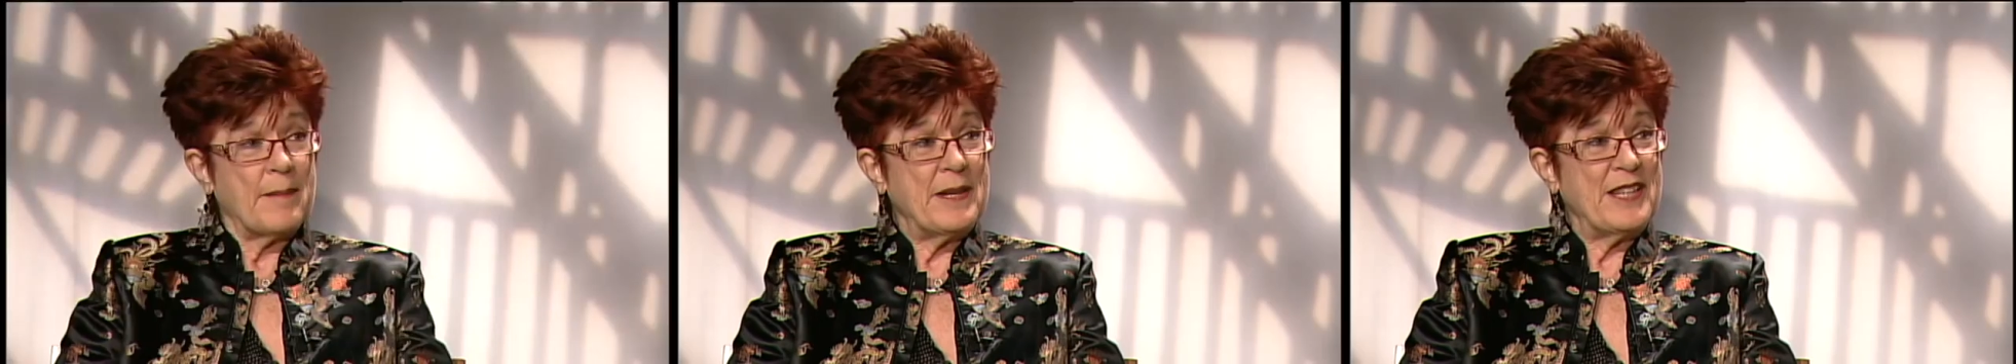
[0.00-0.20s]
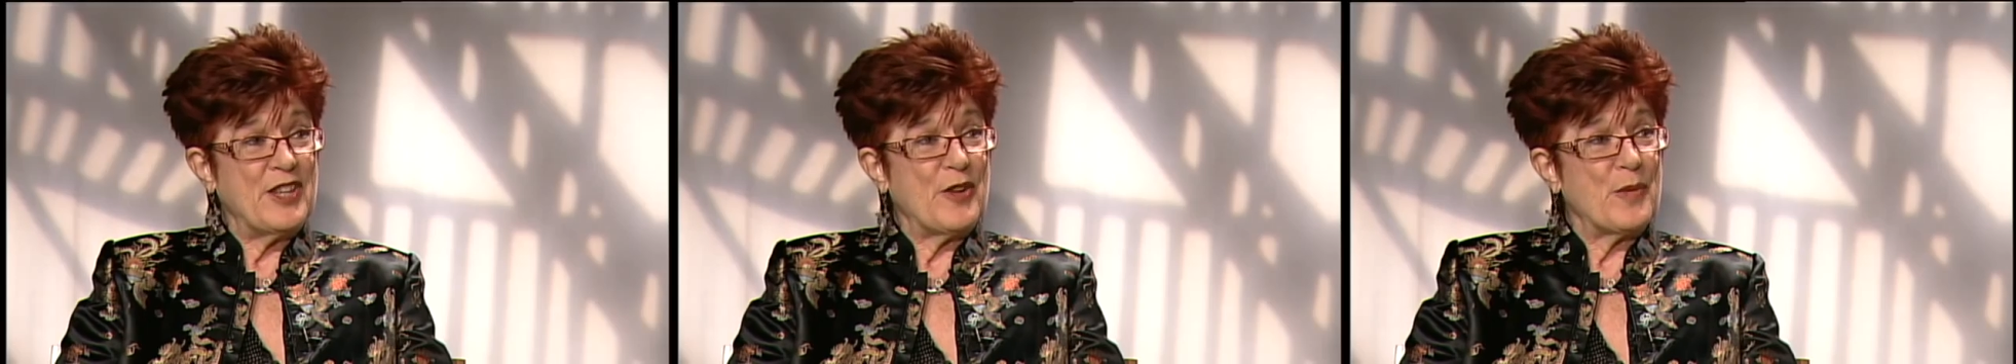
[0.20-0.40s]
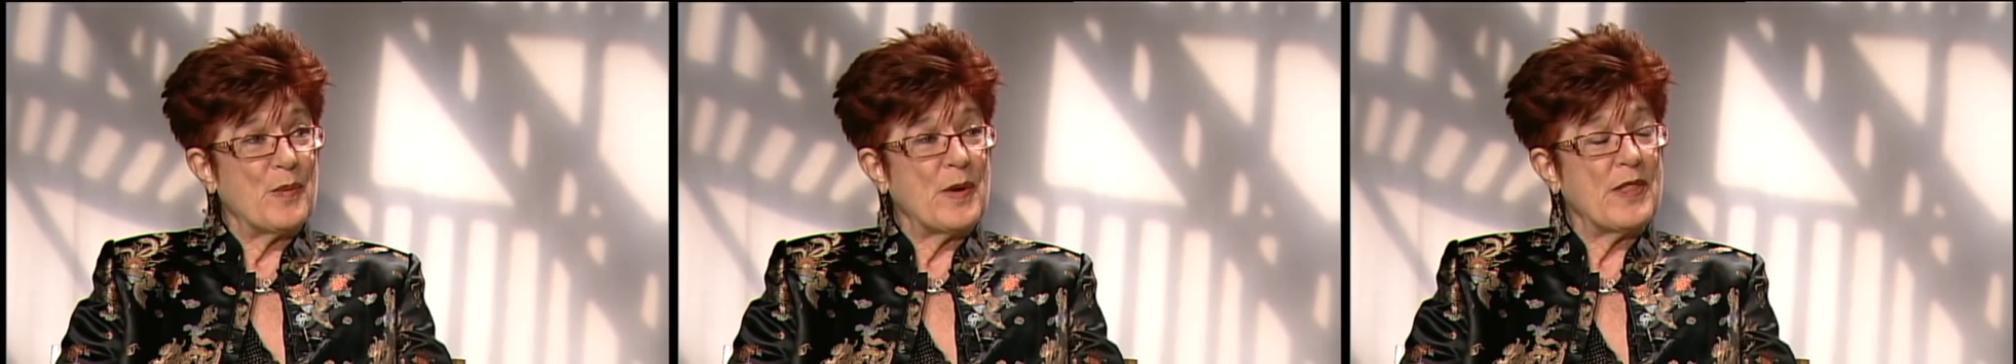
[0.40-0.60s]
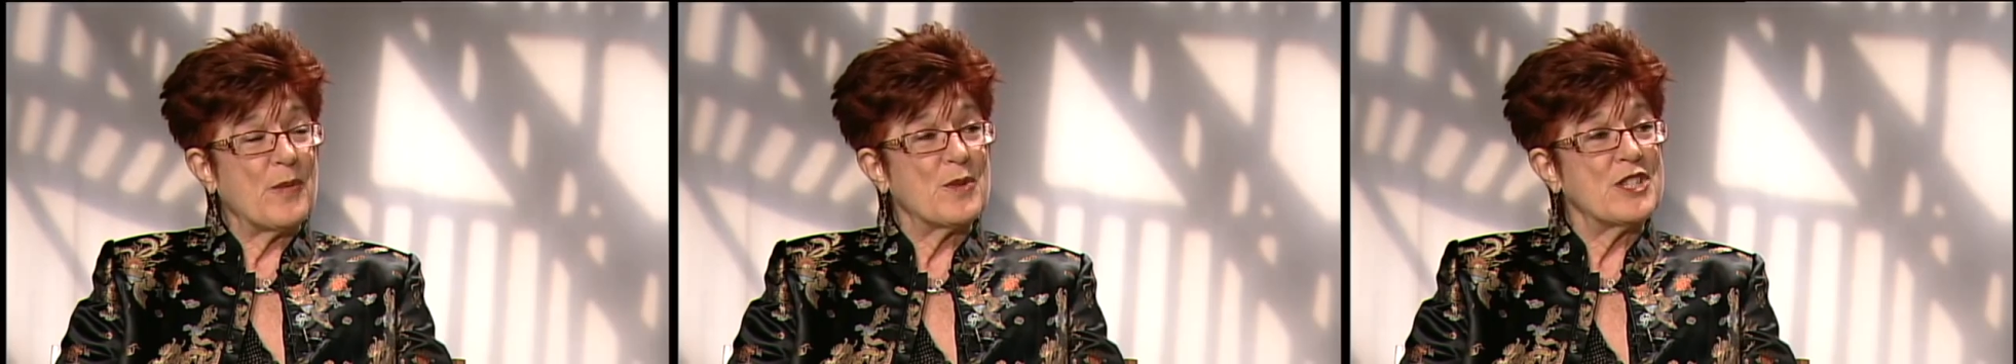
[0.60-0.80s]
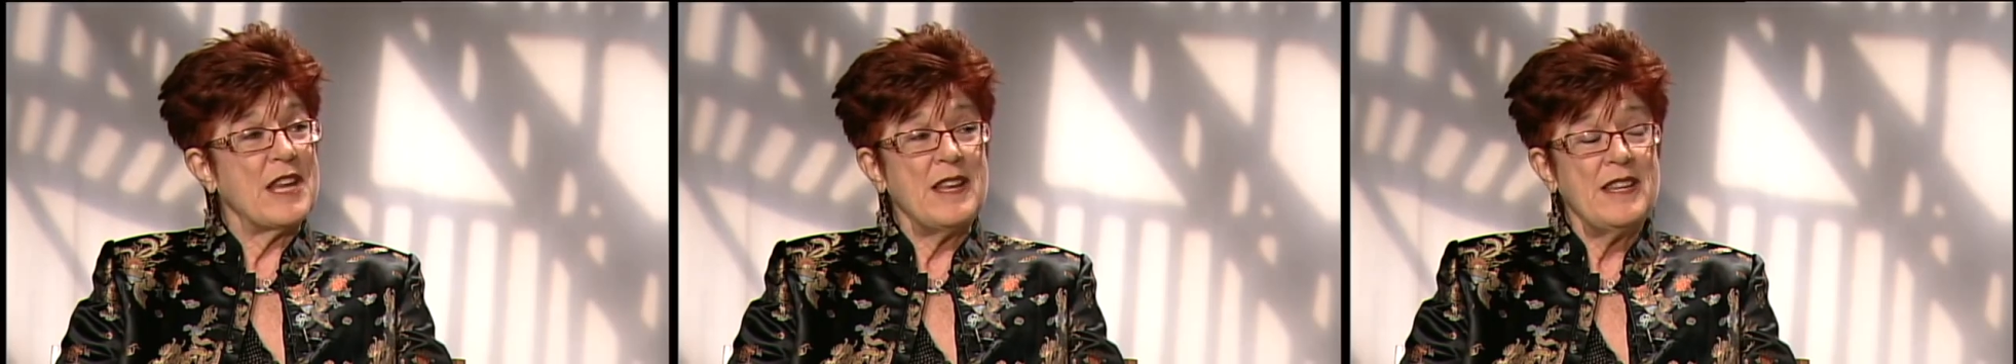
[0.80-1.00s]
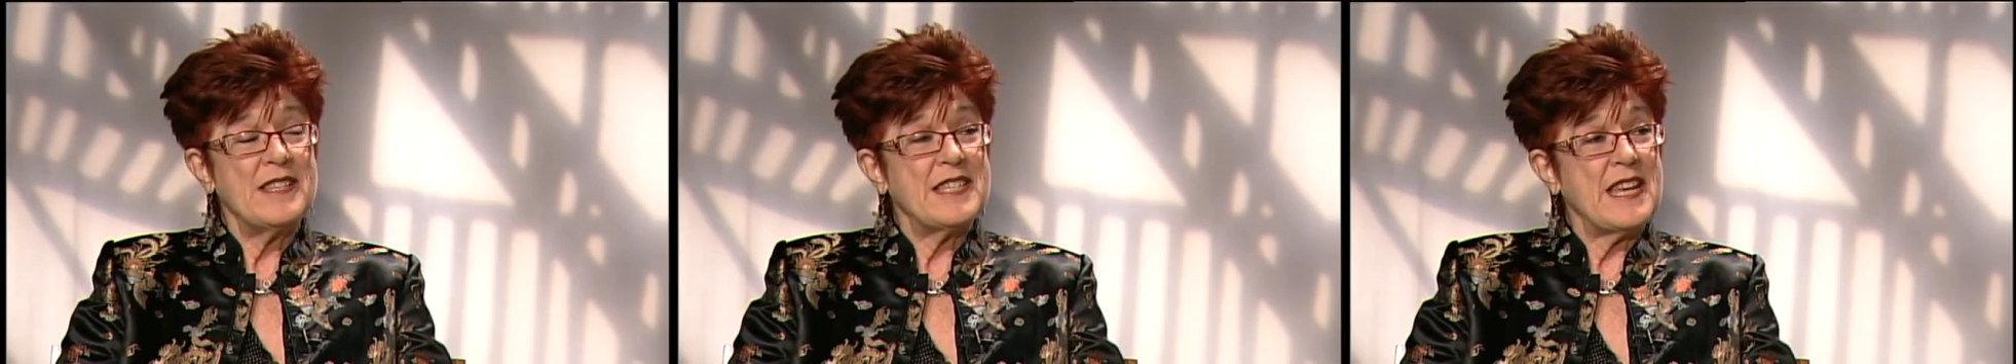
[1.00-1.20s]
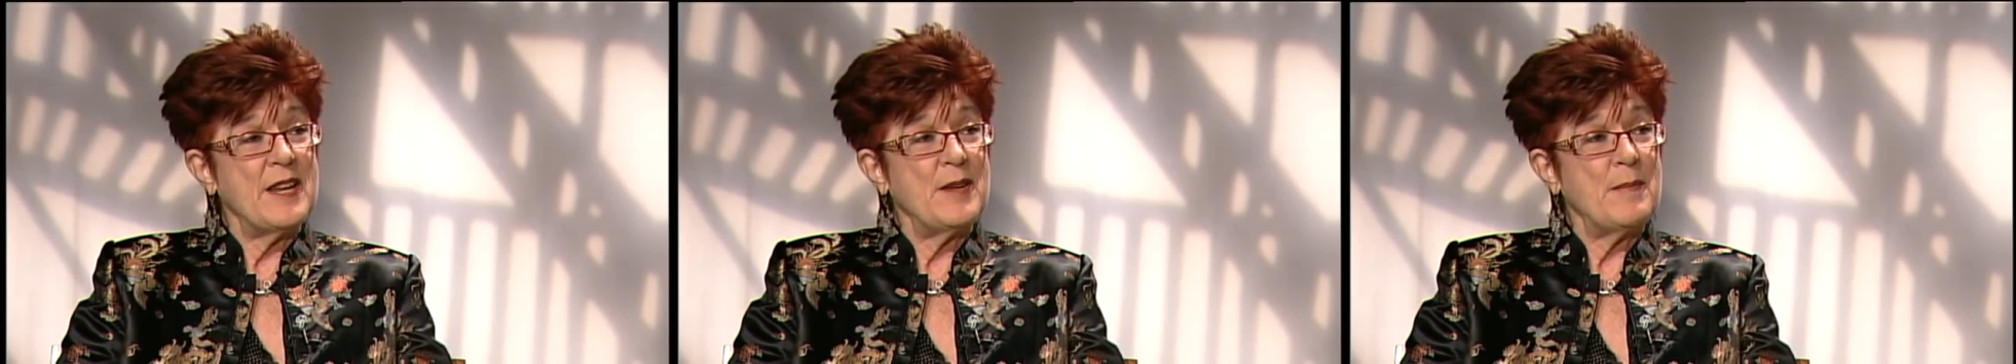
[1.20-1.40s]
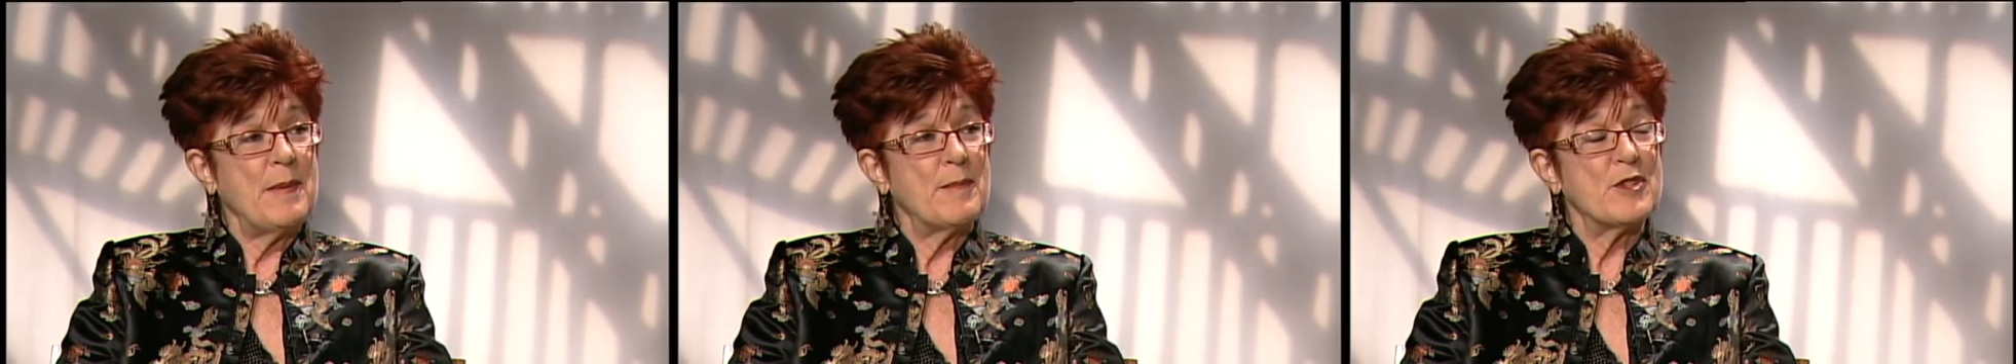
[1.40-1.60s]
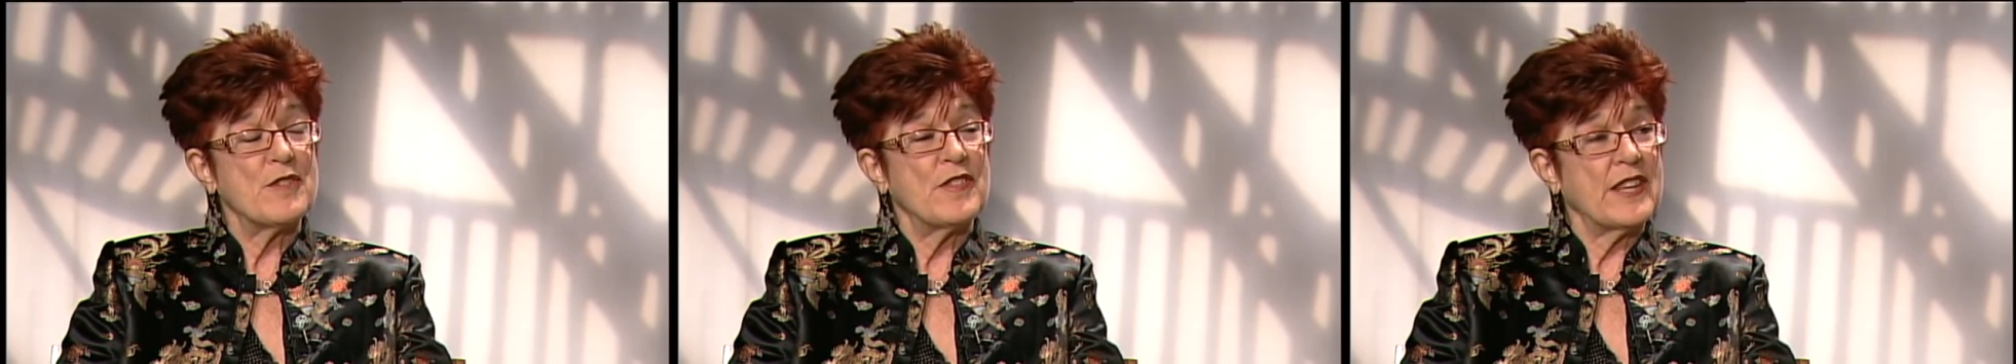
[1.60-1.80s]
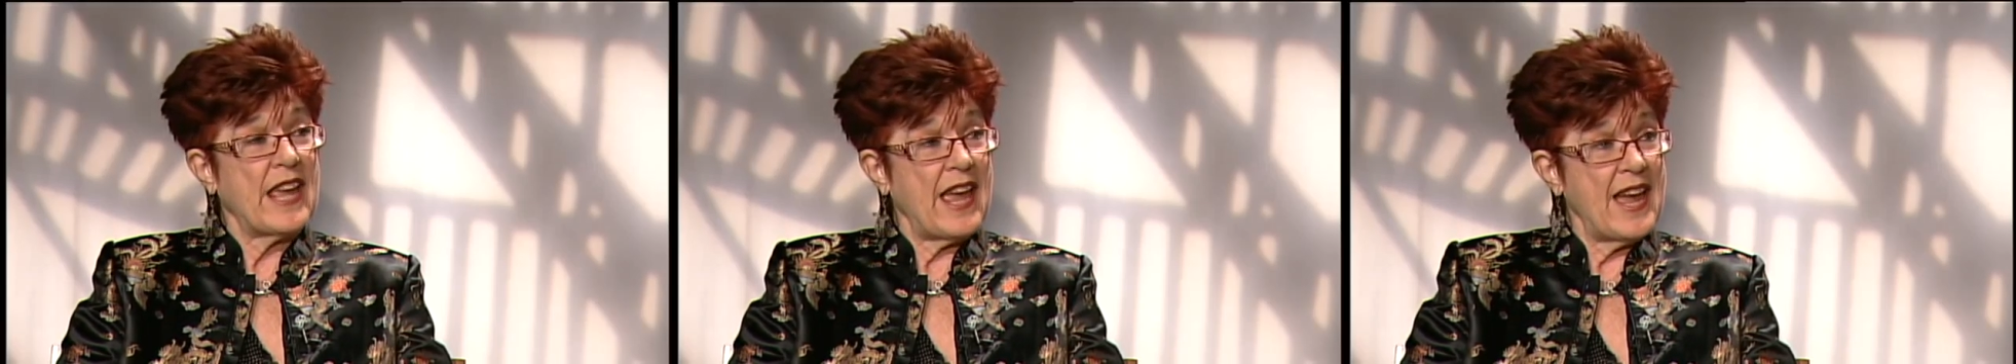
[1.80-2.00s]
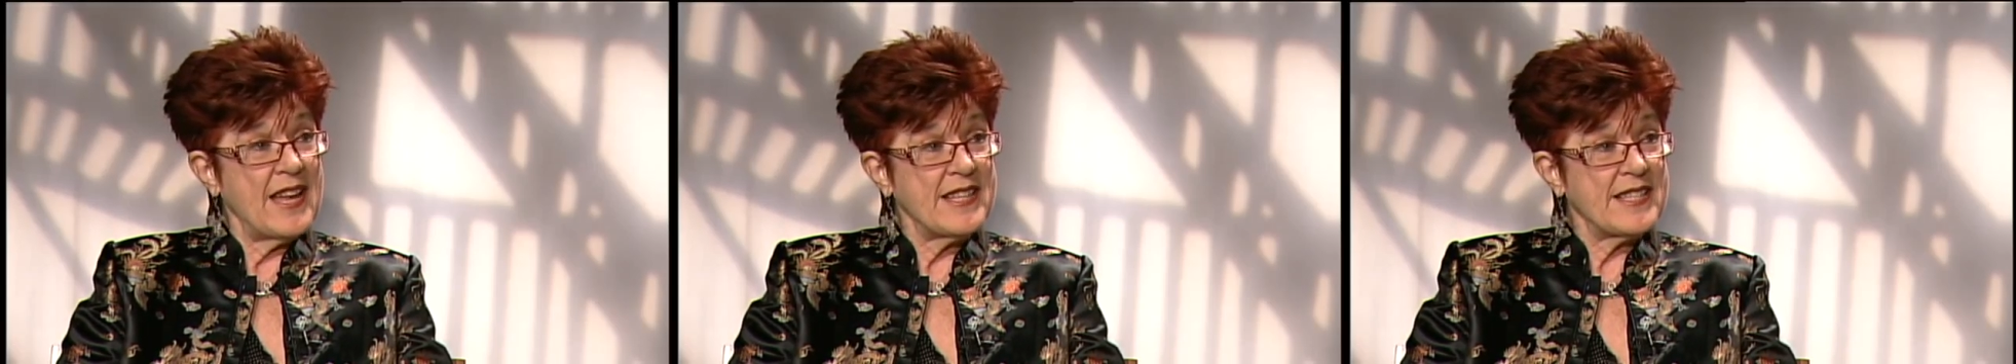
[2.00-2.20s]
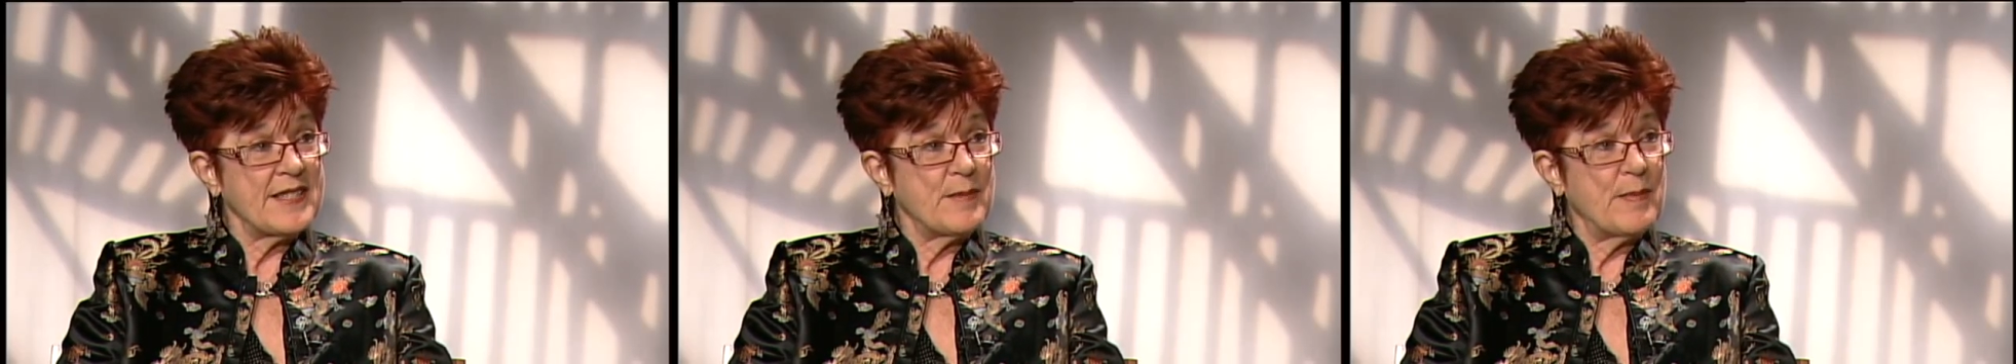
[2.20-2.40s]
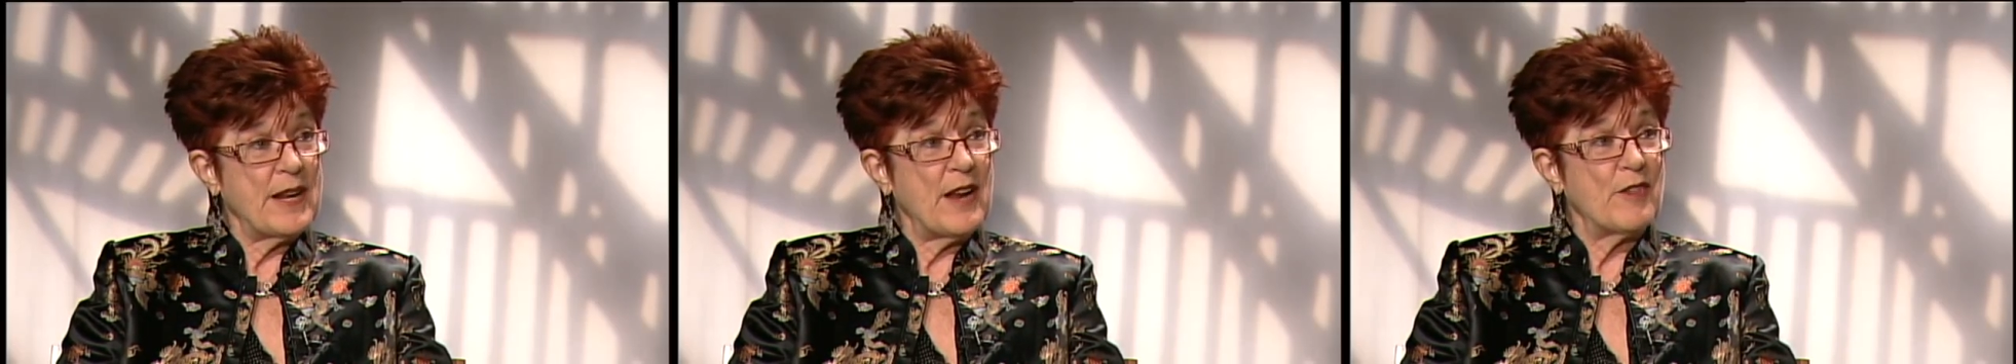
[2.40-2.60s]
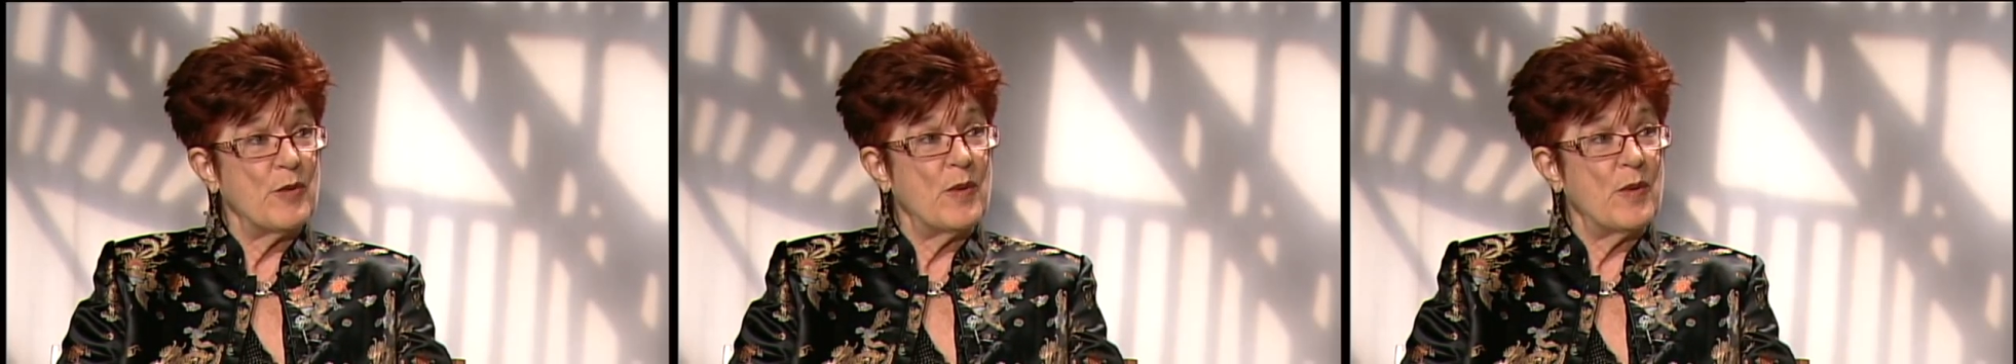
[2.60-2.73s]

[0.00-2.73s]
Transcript: I mean, there were 10 members of the cast, but